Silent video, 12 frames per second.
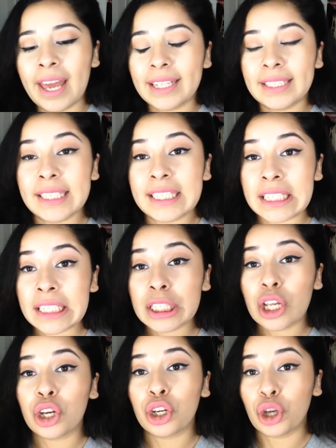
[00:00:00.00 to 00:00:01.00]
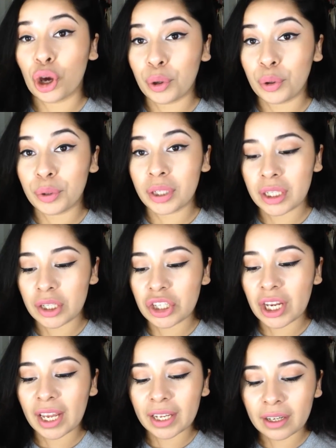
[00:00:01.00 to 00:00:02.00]
and this is a gold
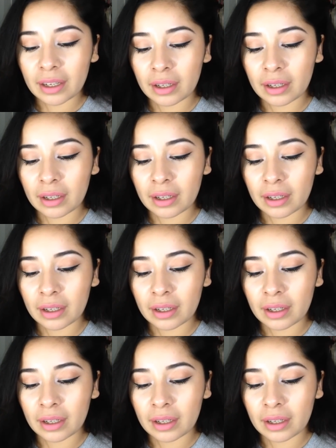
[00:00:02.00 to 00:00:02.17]
shade,